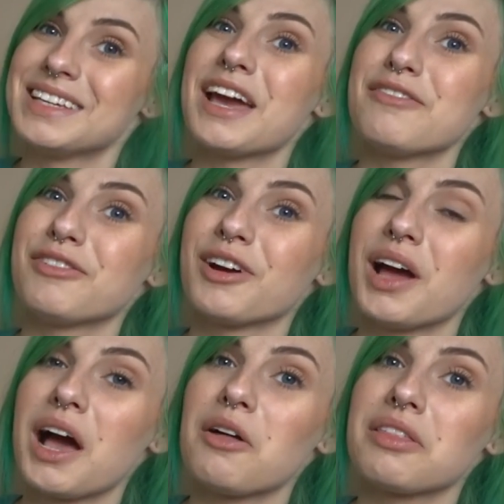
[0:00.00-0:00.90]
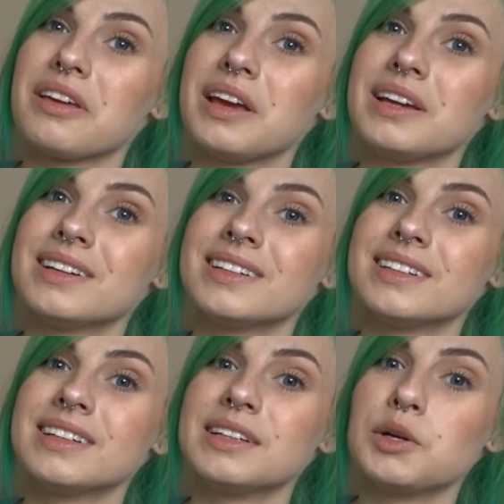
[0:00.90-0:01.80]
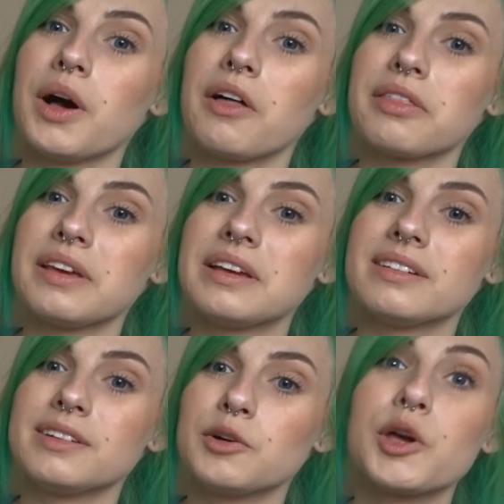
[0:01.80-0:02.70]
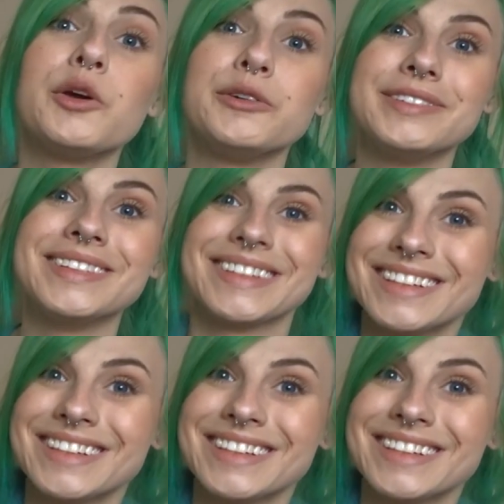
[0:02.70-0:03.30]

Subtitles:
Yay for a healthy little coot.